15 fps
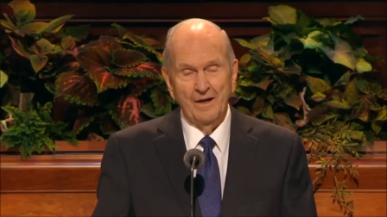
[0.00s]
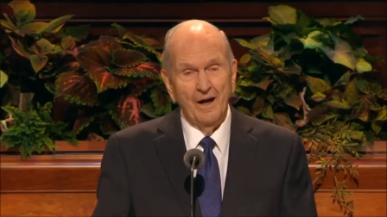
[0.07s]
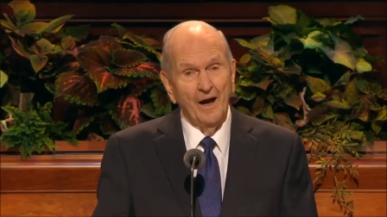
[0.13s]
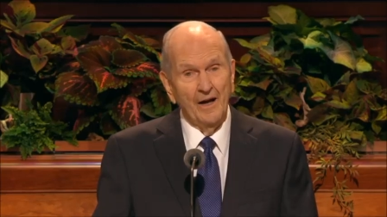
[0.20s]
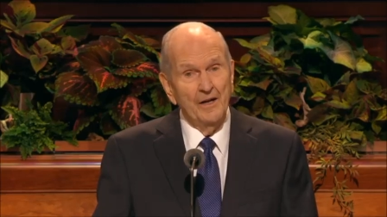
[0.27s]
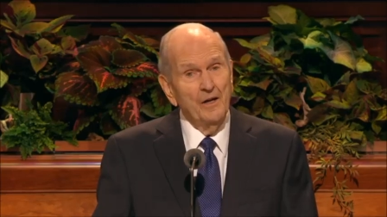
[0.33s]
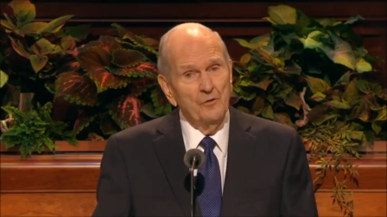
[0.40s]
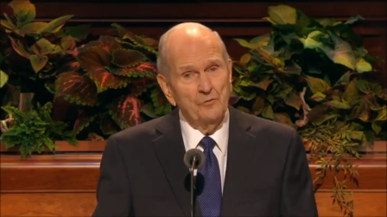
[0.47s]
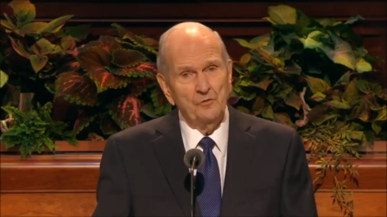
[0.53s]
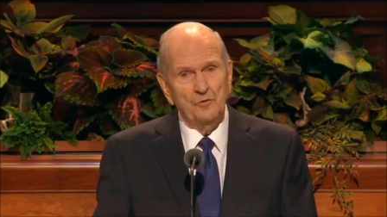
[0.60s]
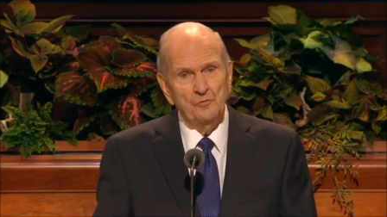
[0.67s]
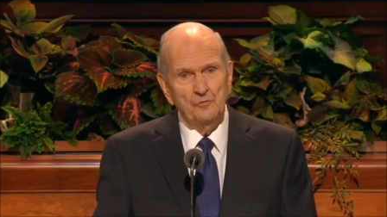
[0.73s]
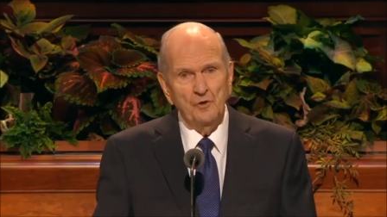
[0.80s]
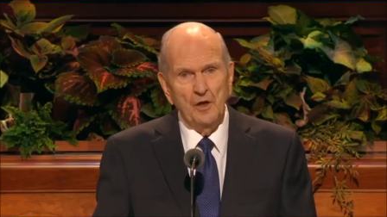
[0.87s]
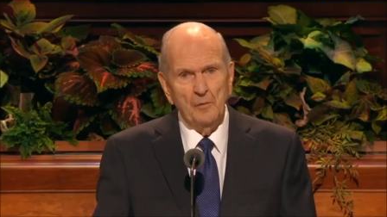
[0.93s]
I asked the
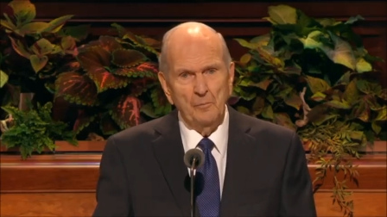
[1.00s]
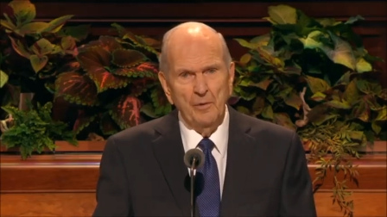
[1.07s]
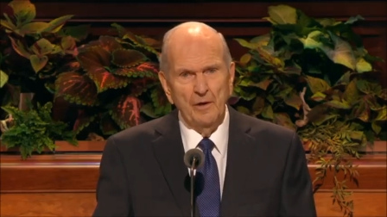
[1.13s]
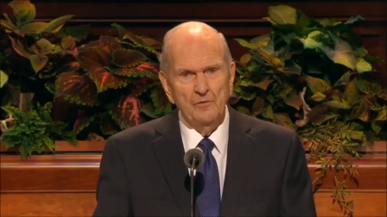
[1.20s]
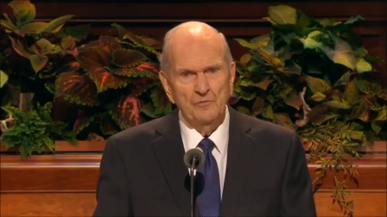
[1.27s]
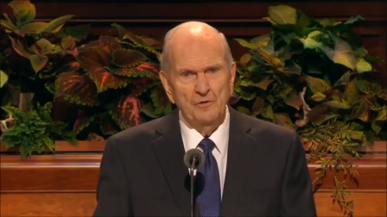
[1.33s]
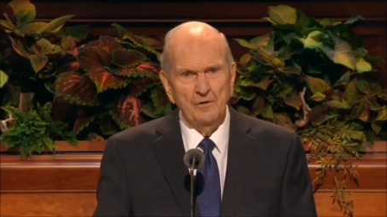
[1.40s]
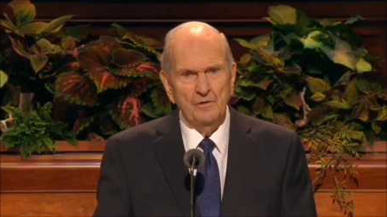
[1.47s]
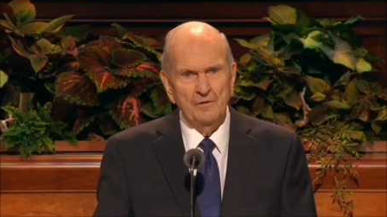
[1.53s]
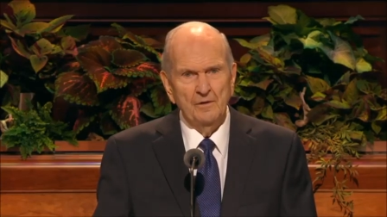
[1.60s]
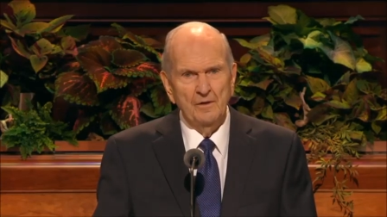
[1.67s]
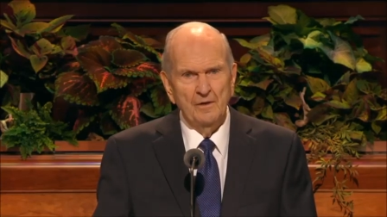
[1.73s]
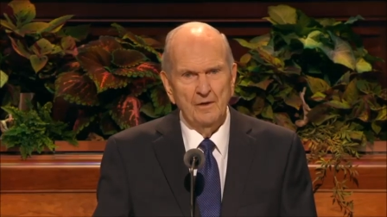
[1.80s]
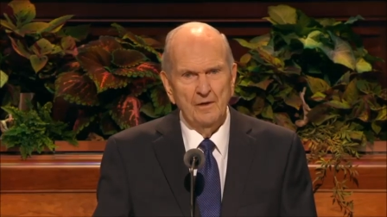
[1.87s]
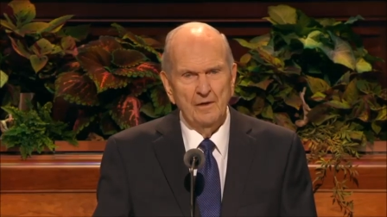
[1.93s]
stake president
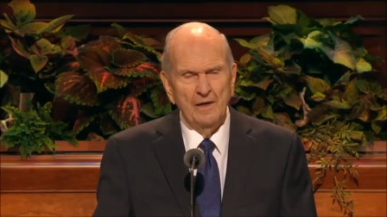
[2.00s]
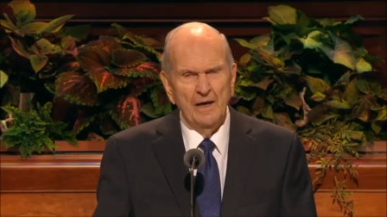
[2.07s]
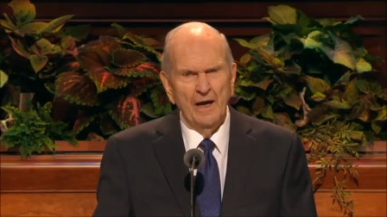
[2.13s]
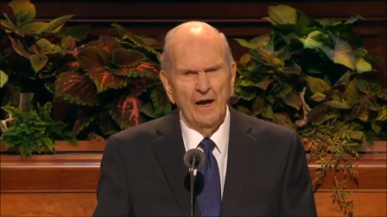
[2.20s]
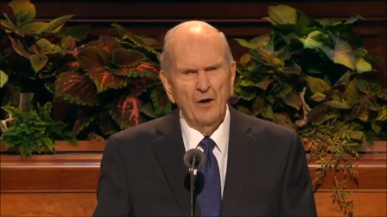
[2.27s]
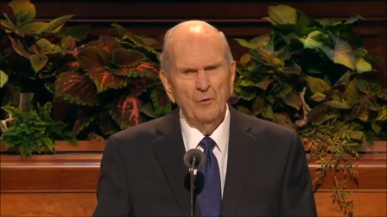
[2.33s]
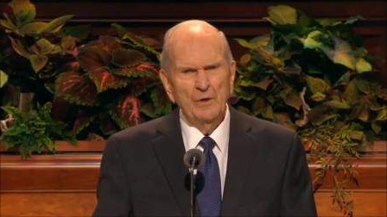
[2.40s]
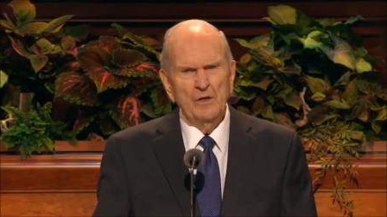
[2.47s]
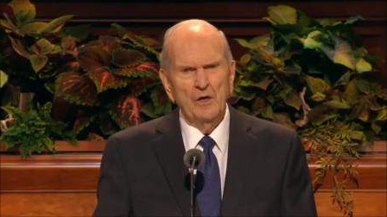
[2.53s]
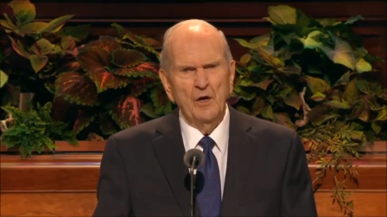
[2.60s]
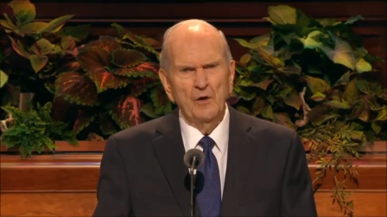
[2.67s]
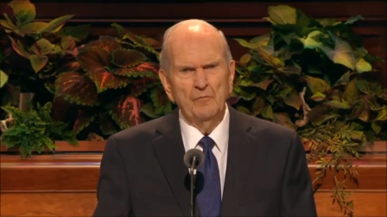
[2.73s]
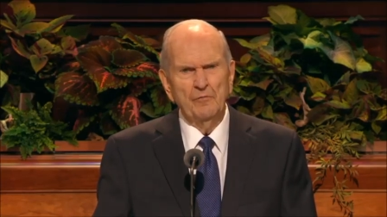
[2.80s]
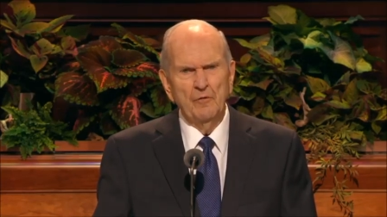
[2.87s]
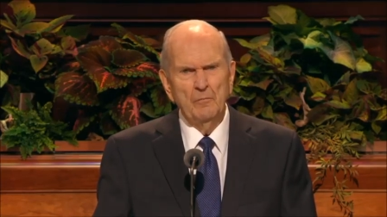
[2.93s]
how he
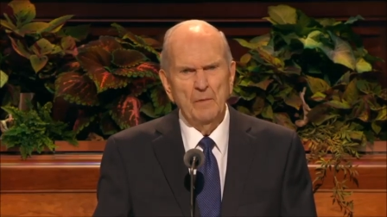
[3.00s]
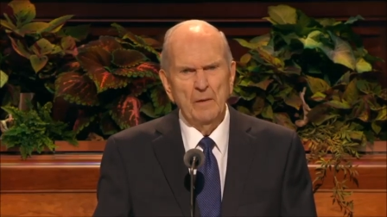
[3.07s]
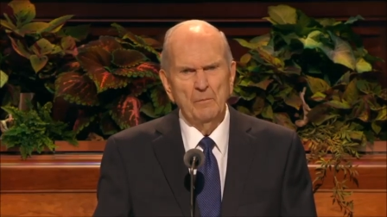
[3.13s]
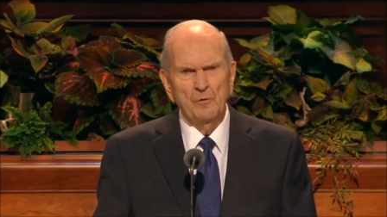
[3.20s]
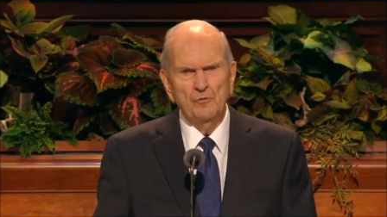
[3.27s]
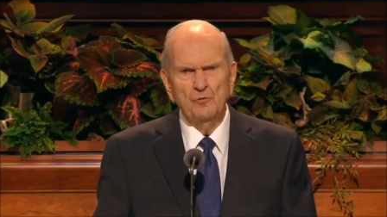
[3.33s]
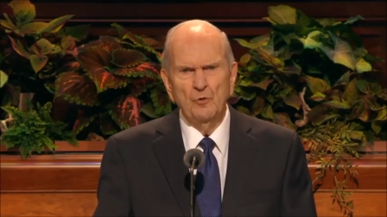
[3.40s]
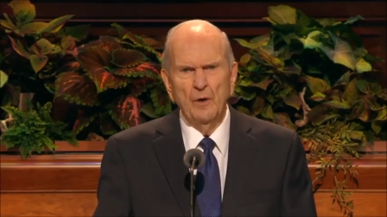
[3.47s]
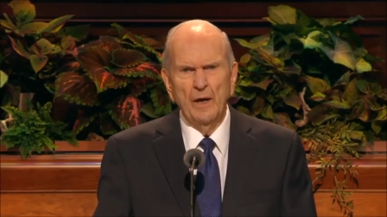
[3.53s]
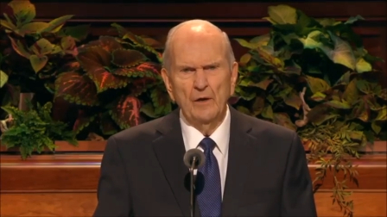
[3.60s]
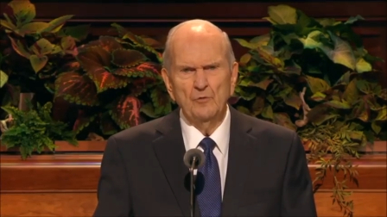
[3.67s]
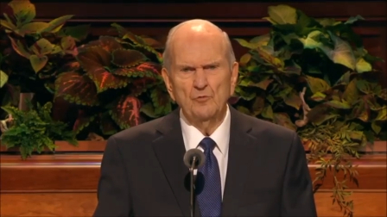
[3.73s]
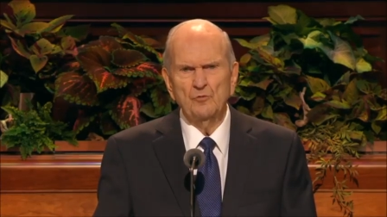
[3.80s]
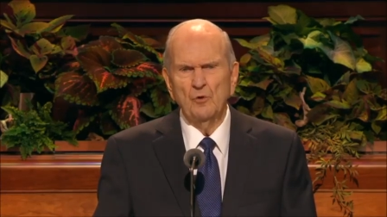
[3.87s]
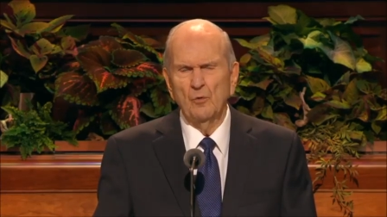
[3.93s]
cared for members who
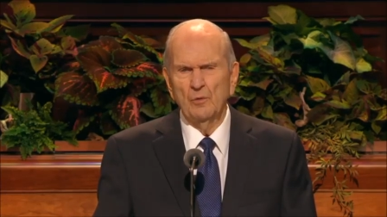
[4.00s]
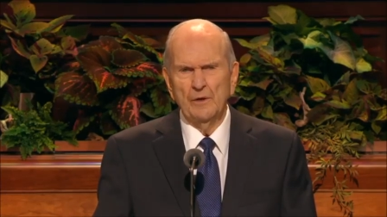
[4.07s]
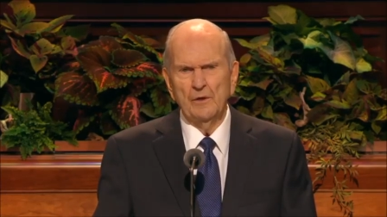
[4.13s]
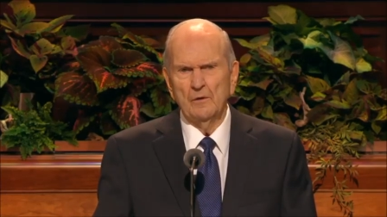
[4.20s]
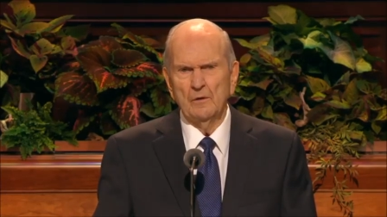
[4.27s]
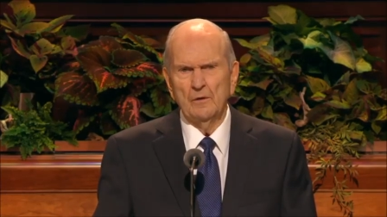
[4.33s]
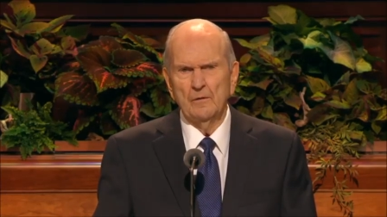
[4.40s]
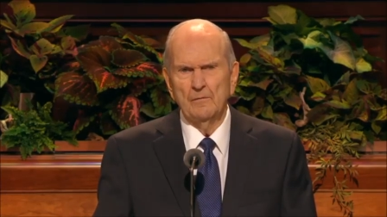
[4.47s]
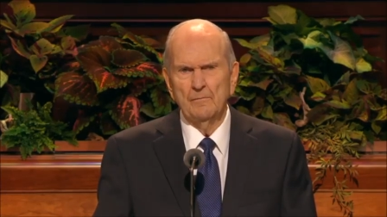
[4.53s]
had so little.